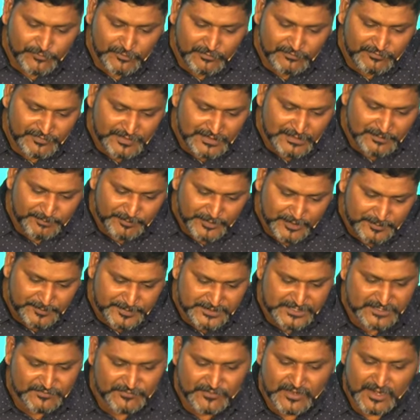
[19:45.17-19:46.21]
to fulfill the
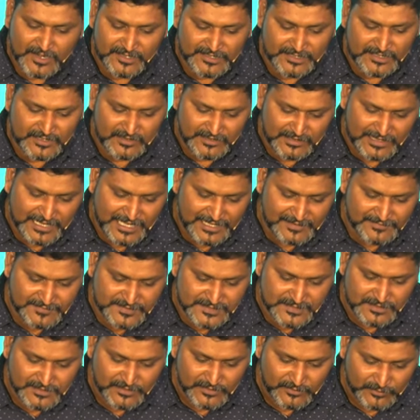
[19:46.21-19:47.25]
purpose of God in our
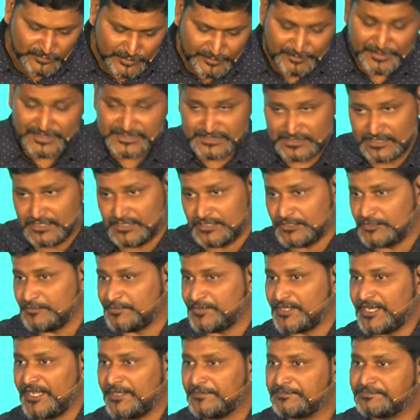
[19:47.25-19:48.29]
lives, we must
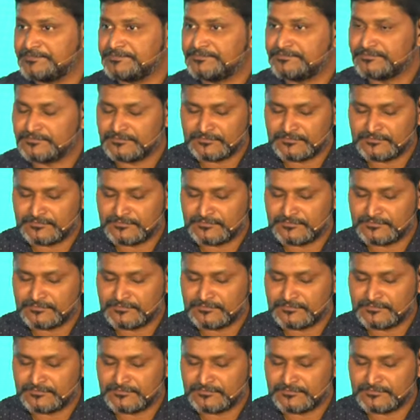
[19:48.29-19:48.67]
learn to pray.